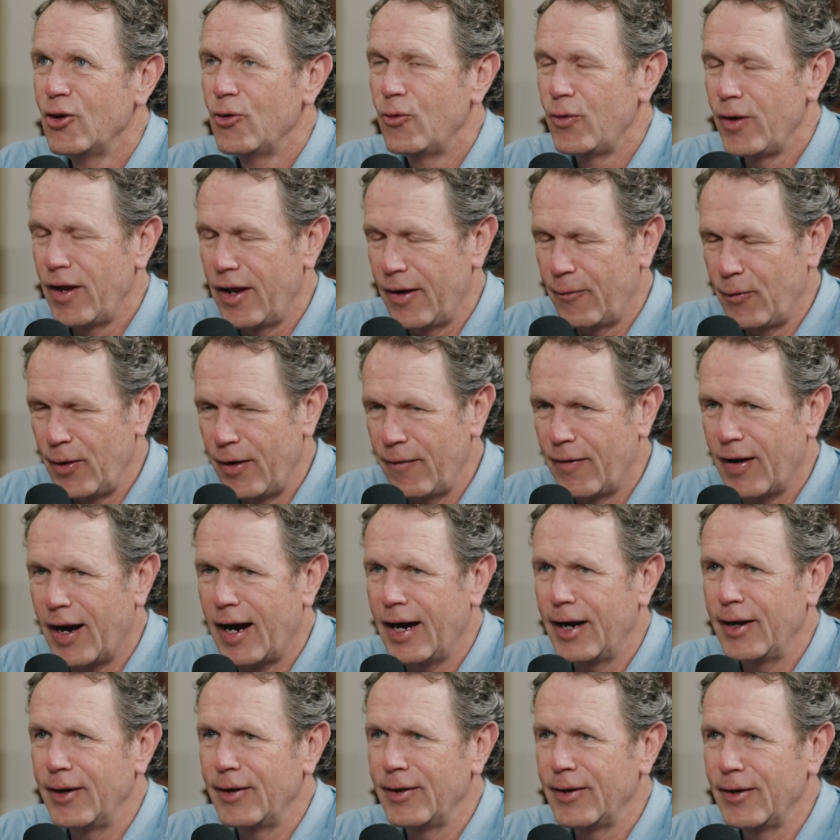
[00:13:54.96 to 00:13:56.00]
We've
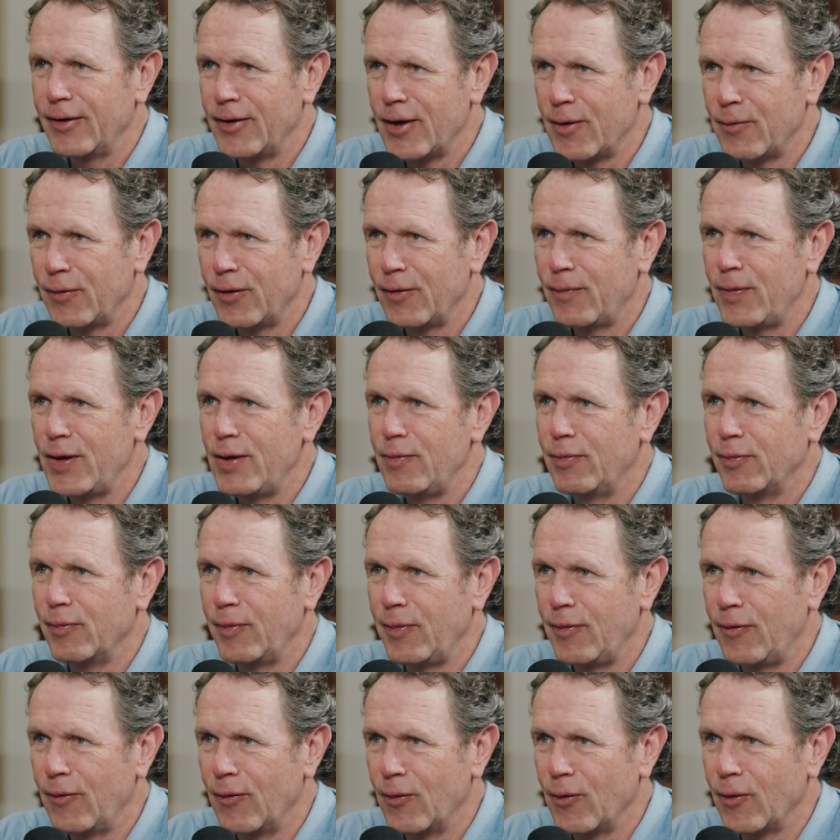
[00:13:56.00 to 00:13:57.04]
hired a number of people
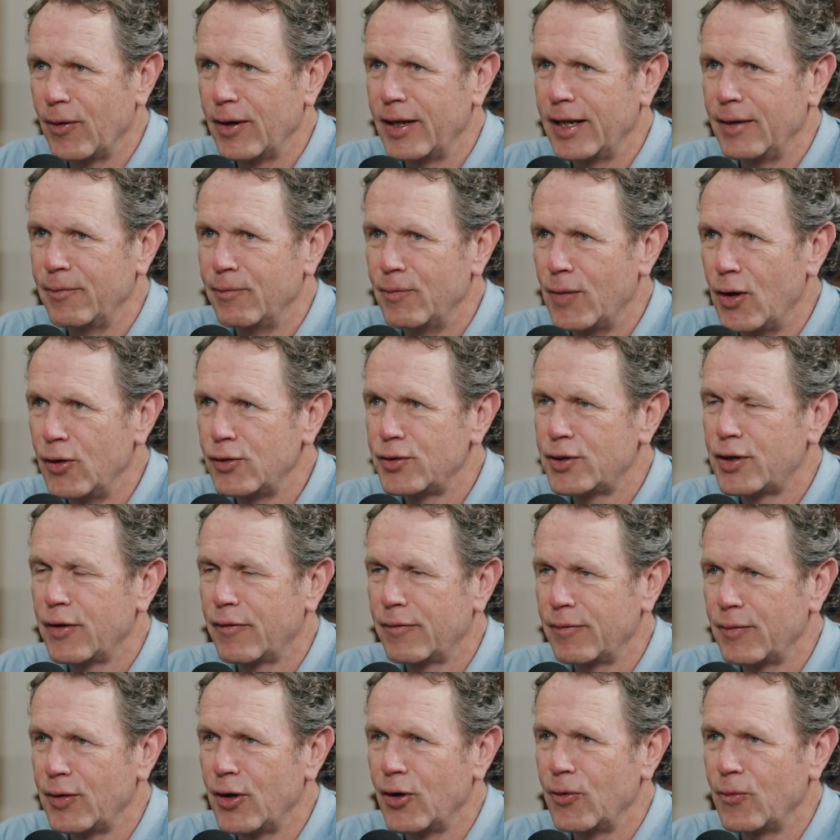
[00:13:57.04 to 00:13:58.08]
before, and then most of
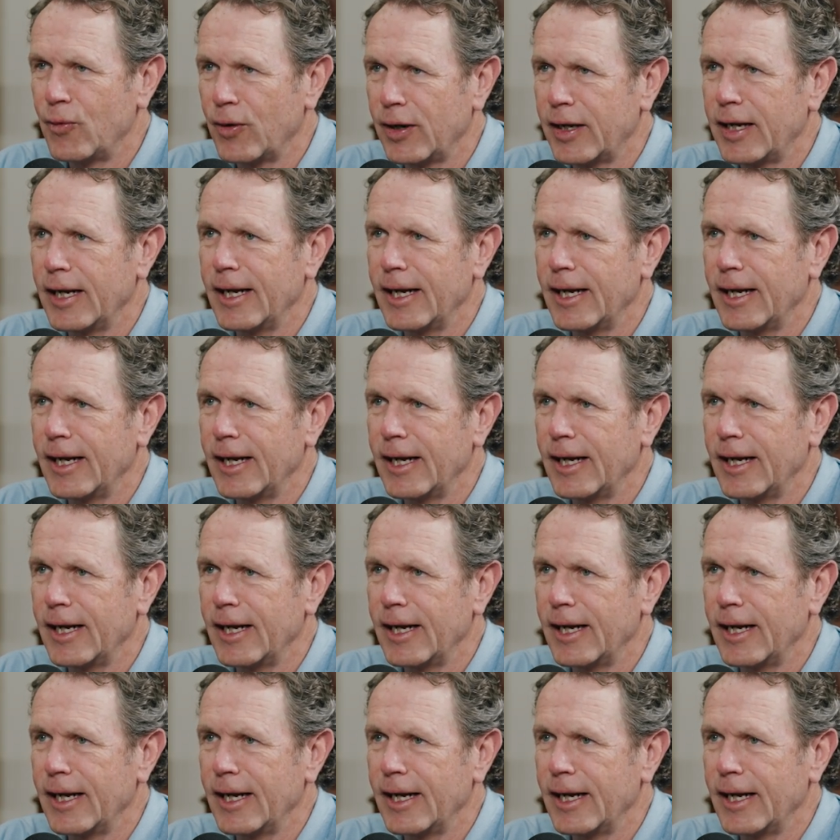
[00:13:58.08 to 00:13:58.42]
them don't work